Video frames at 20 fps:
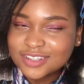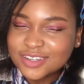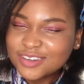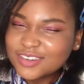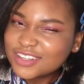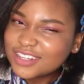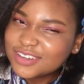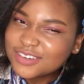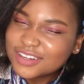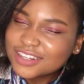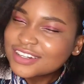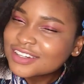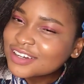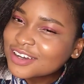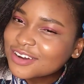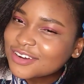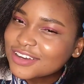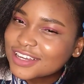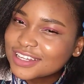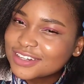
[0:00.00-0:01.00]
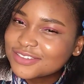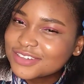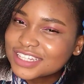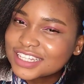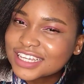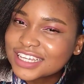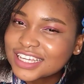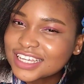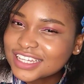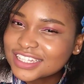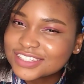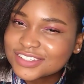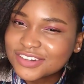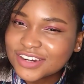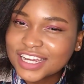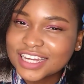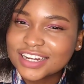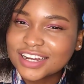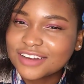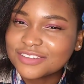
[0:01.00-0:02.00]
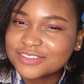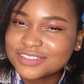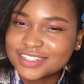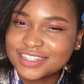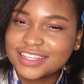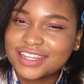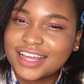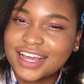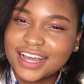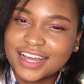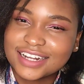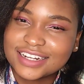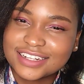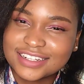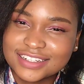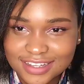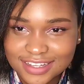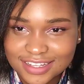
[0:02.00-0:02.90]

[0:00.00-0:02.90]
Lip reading: don't really want to go in with heat right after that.